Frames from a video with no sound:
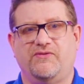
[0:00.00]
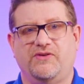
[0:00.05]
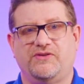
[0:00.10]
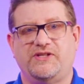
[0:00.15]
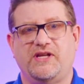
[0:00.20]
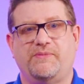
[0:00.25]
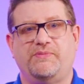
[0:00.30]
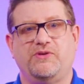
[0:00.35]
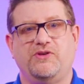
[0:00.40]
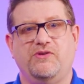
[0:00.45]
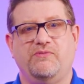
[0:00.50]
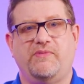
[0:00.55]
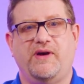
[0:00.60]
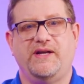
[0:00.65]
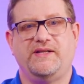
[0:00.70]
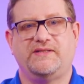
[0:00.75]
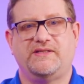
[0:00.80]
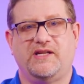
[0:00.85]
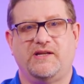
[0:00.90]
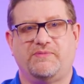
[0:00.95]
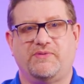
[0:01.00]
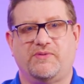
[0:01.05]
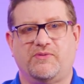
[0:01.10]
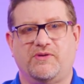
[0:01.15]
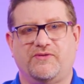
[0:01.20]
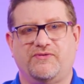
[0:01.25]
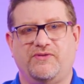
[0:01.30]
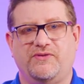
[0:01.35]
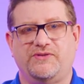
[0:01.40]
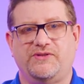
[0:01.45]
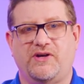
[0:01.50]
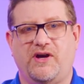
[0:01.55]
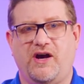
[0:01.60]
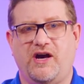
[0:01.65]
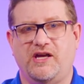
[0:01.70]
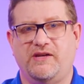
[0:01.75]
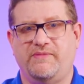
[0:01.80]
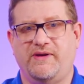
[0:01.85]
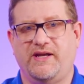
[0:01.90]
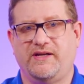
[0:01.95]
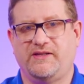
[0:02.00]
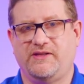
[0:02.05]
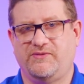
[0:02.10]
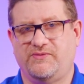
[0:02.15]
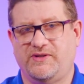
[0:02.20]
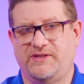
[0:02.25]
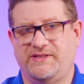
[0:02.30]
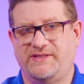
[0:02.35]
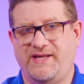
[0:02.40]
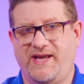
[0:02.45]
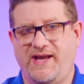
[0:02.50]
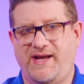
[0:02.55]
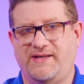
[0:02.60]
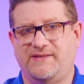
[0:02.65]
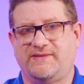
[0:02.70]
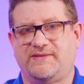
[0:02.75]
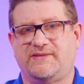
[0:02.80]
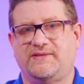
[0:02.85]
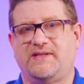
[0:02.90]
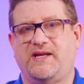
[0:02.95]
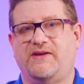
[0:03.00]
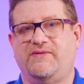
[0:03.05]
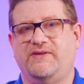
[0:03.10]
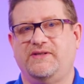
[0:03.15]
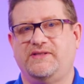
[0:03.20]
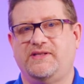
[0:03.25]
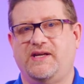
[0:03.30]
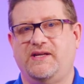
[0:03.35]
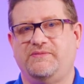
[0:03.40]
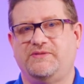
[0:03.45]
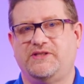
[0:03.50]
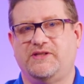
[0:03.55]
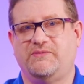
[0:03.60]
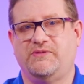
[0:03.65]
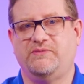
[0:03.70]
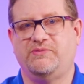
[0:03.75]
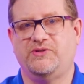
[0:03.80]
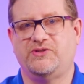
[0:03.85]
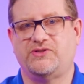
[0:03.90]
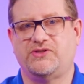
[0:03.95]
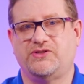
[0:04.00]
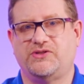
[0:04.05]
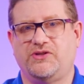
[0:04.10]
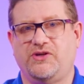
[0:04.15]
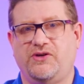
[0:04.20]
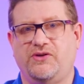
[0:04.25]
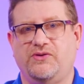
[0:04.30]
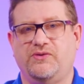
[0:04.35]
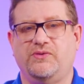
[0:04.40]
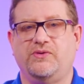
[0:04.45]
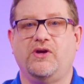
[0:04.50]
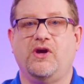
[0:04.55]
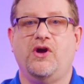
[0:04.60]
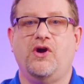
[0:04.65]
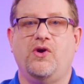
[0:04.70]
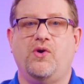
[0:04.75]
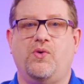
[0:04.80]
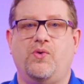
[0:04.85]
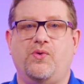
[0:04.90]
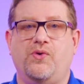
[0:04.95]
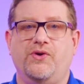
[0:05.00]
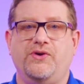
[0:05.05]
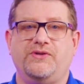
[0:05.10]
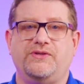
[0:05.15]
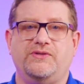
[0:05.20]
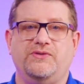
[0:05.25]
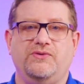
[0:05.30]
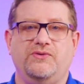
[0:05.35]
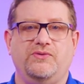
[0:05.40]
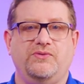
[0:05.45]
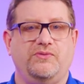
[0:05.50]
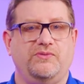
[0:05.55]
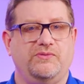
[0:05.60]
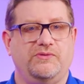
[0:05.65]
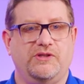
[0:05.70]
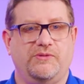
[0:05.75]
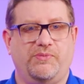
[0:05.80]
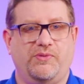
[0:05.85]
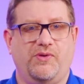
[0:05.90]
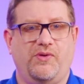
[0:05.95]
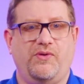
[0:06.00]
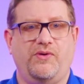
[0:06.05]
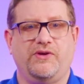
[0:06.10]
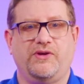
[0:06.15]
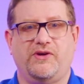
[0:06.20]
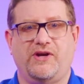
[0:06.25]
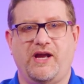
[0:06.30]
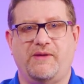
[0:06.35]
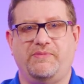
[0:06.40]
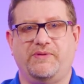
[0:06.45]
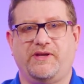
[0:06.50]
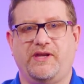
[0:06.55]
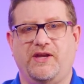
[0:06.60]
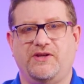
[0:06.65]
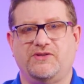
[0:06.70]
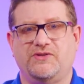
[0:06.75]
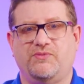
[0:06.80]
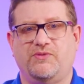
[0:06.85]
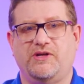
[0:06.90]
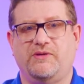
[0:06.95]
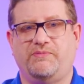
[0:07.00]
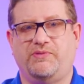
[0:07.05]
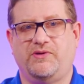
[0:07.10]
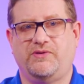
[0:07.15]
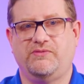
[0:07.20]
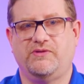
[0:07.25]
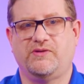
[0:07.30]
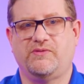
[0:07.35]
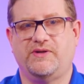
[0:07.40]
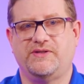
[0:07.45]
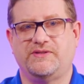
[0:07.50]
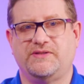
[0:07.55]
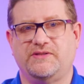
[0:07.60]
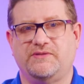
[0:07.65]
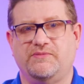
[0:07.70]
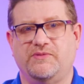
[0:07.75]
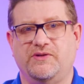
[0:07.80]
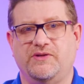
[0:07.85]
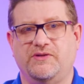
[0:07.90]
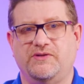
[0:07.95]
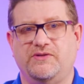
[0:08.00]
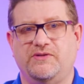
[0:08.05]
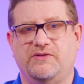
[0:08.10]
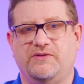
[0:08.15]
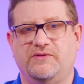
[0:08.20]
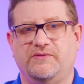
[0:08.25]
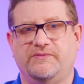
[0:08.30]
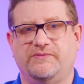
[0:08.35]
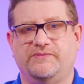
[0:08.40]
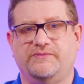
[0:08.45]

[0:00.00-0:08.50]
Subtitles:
For example, you might set up a workflow to automatically run tests every time someone pushes code, or to deploy your application when a pull request is merged.